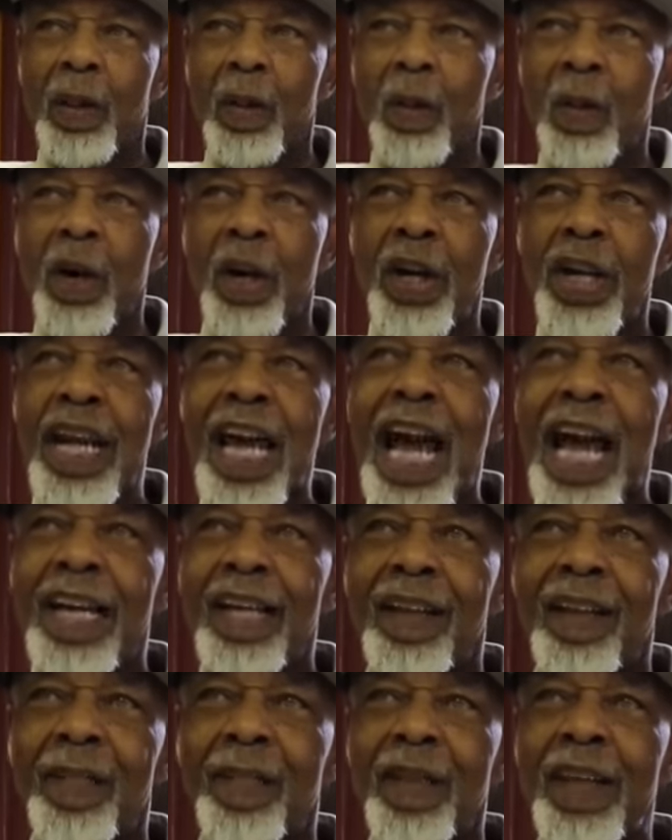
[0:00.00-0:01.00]
were
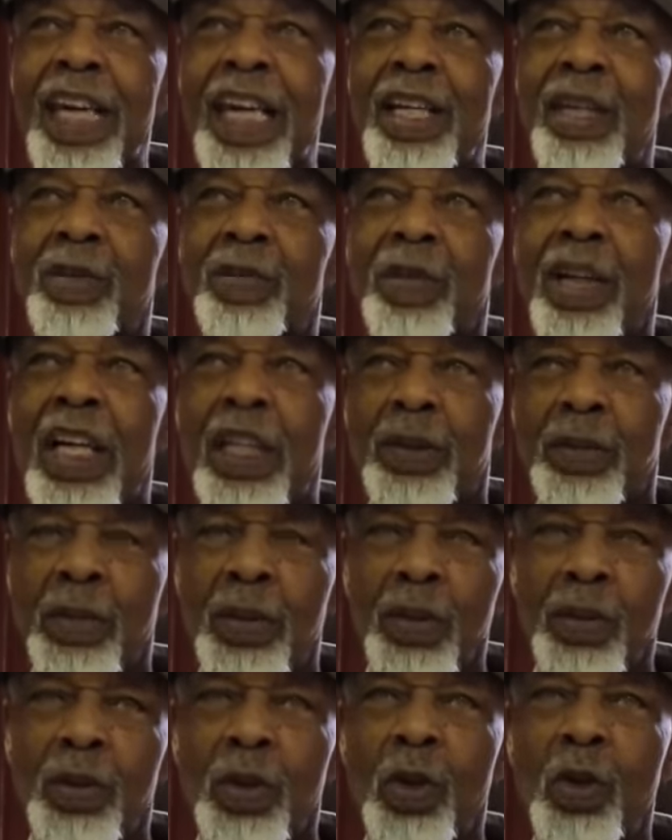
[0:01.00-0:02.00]
not the
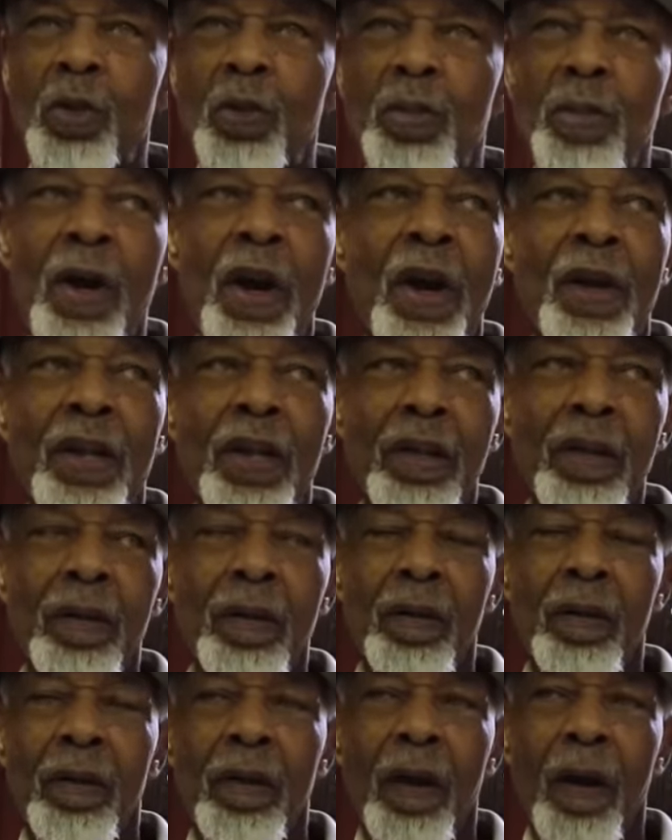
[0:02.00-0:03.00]
individuals who murdered
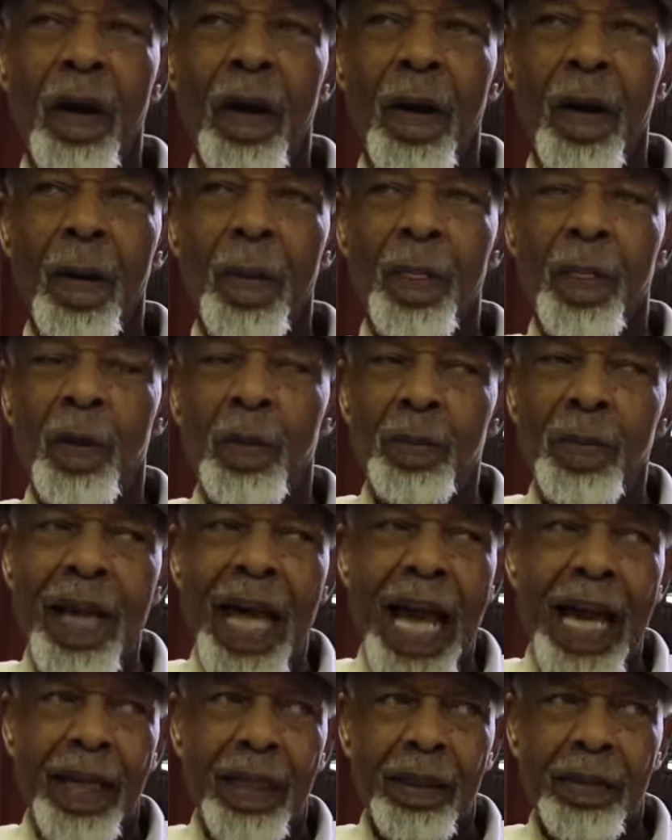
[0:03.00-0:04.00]
the
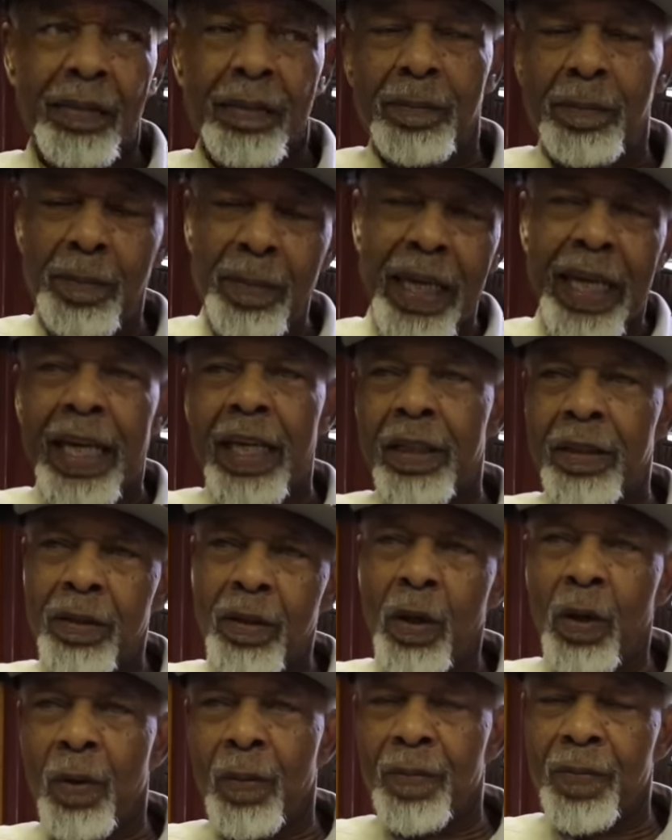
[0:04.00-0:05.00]
black men
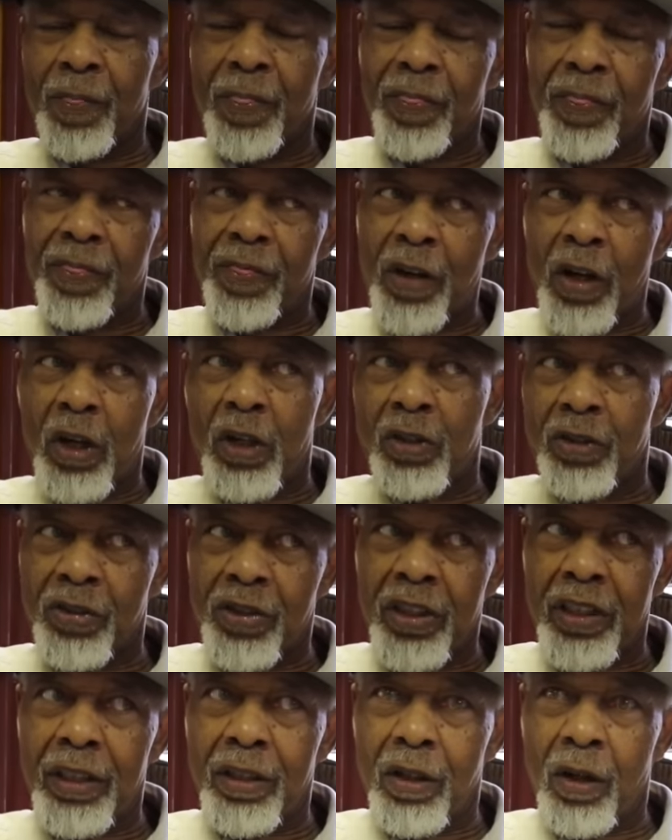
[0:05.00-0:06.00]
on
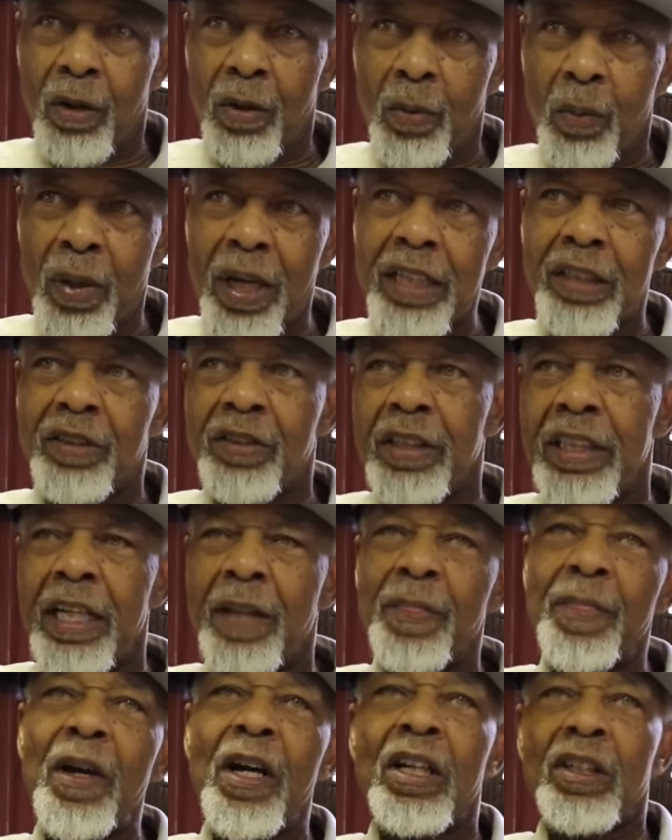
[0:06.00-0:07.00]
Thursday or Wednesday
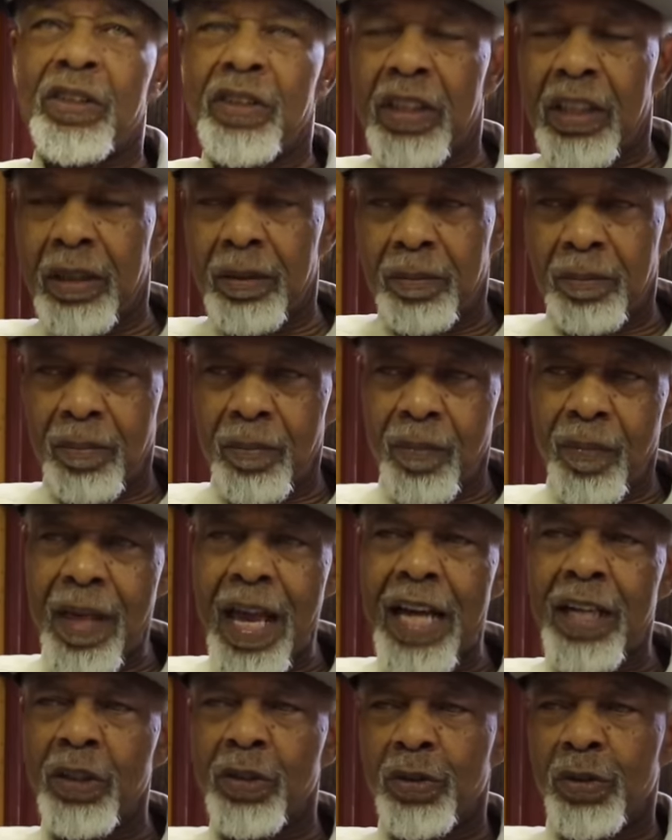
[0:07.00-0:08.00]
and Thursday.
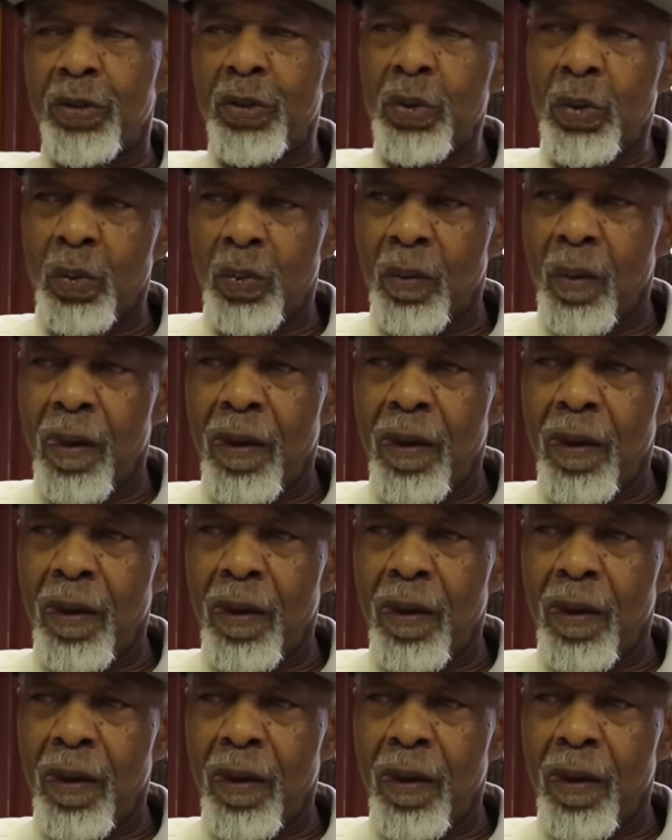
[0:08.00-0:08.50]
That is true.